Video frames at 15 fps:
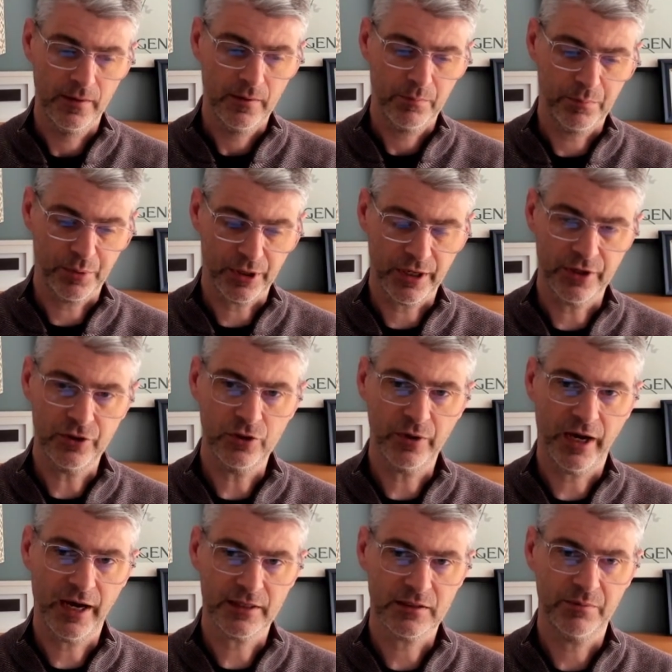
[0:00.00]
But I knew I
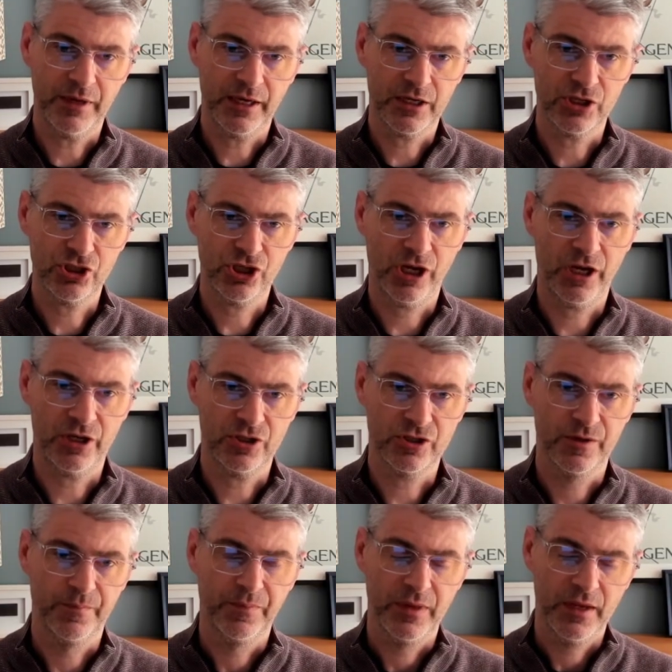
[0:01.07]
had to make a
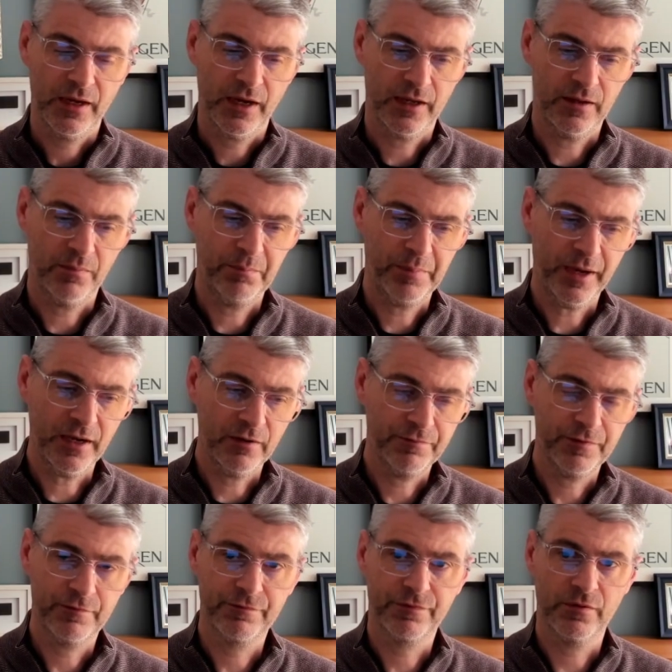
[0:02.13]
change. And the
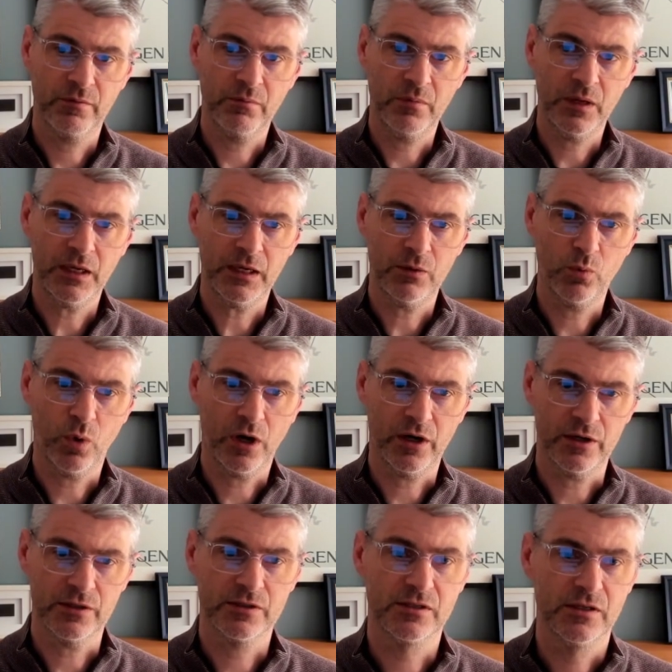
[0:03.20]
benefit for me
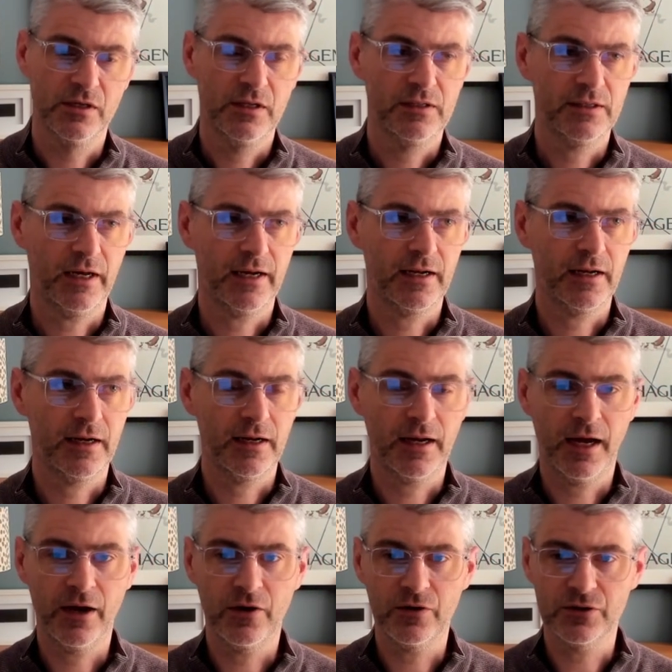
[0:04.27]
was that it
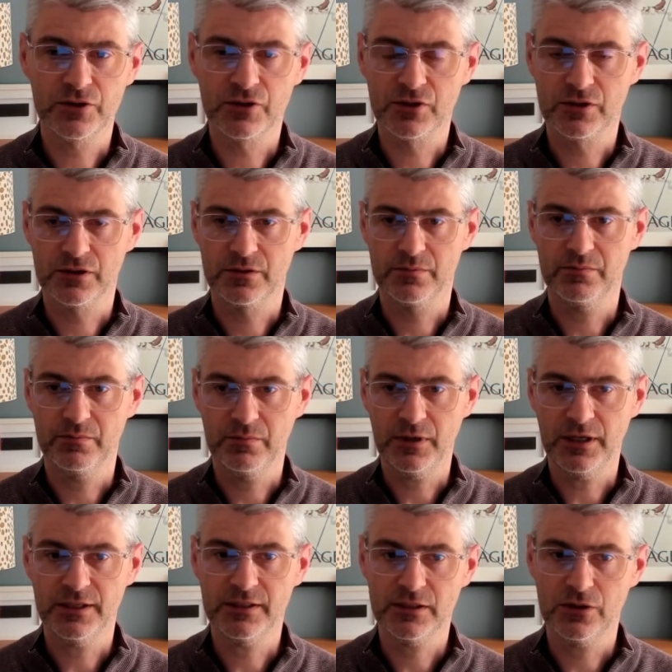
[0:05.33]
allowed
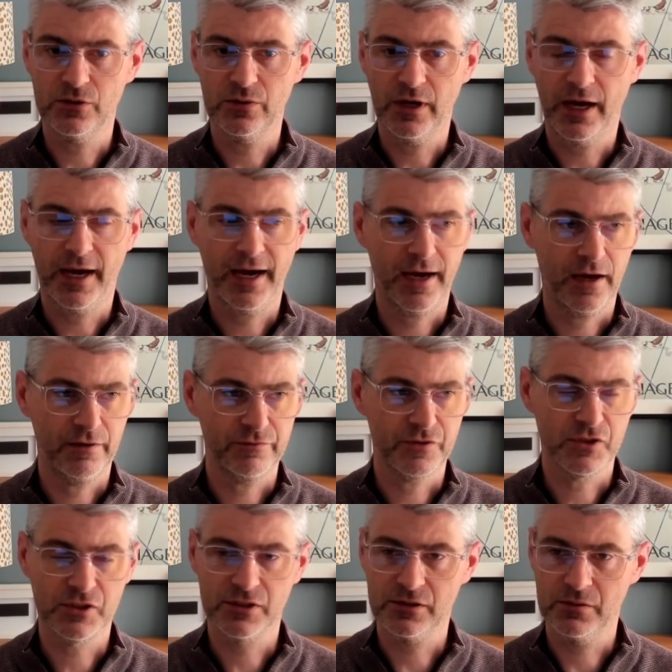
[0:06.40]
me to have
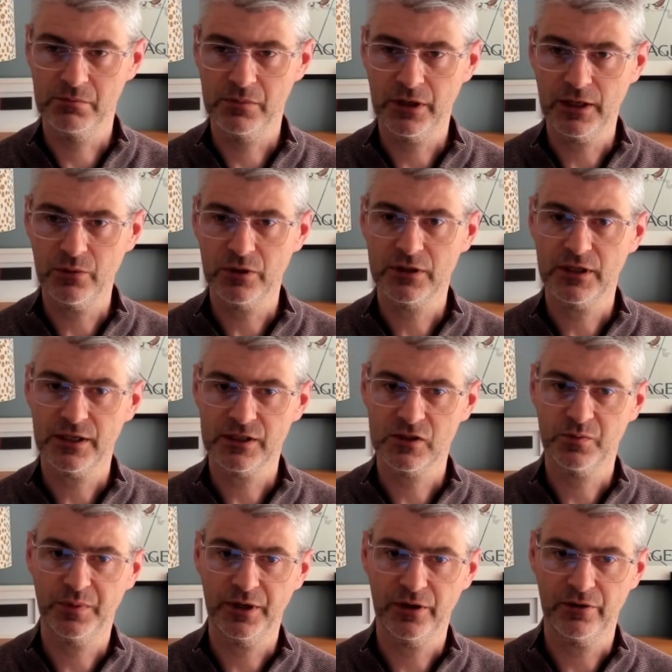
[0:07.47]
somebody with the
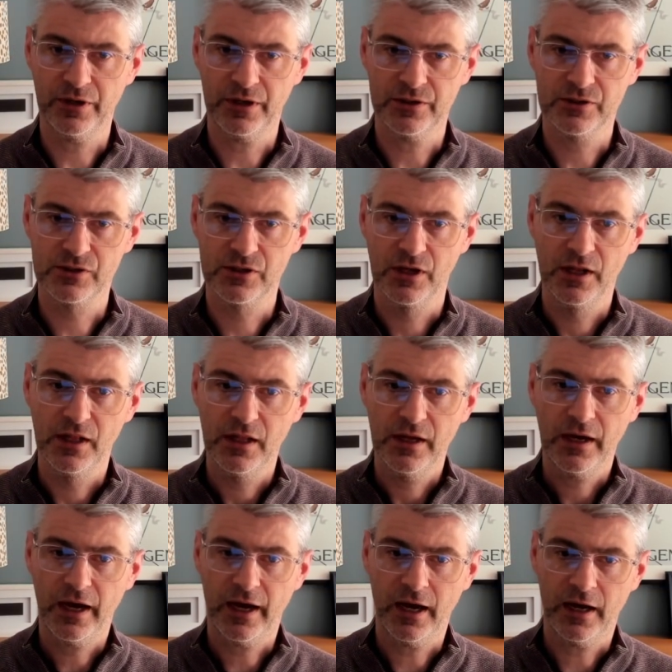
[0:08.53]
experience
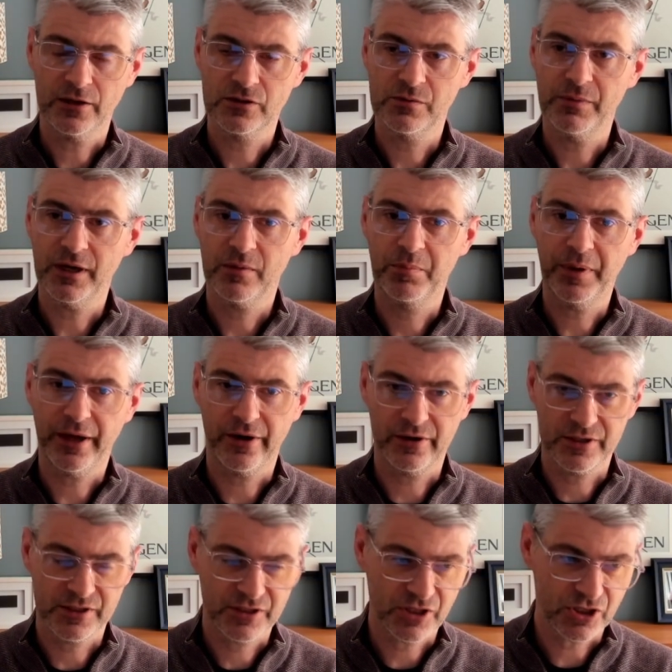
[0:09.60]
to make better
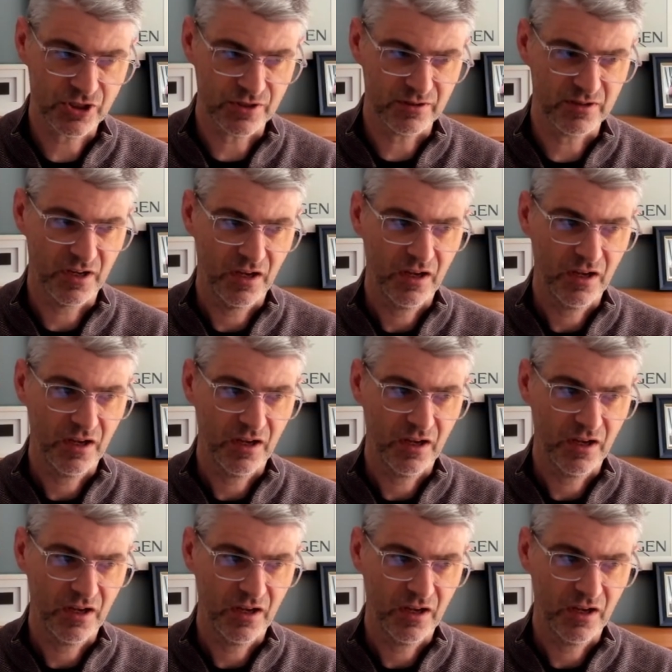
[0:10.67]
decisions.